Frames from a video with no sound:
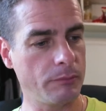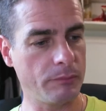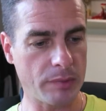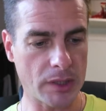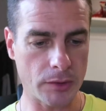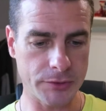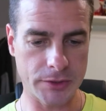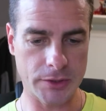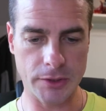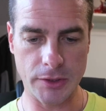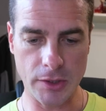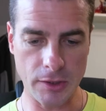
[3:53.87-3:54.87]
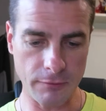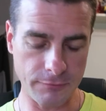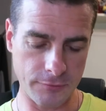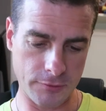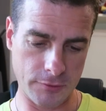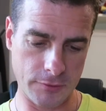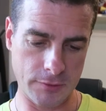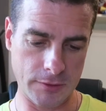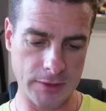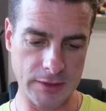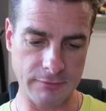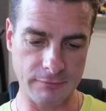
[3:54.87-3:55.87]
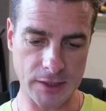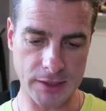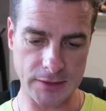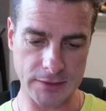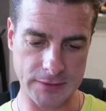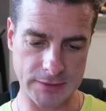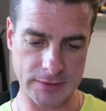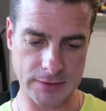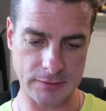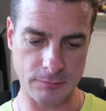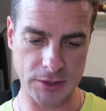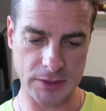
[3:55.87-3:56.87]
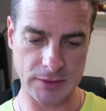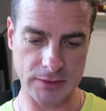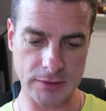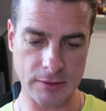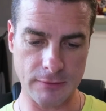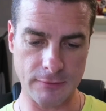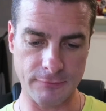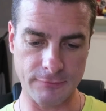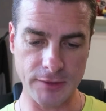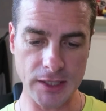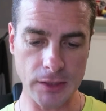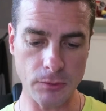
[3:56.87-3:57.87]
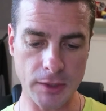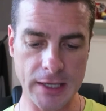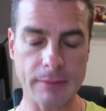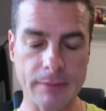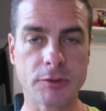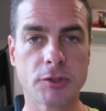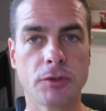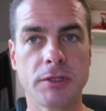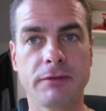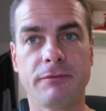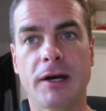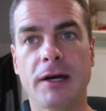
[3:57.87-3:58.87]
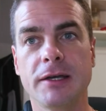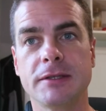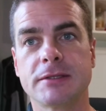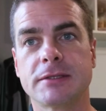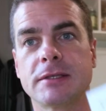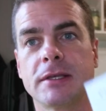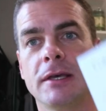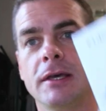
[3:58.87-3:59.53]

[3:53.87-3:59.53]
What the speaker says: bought another device, which is a video capture device.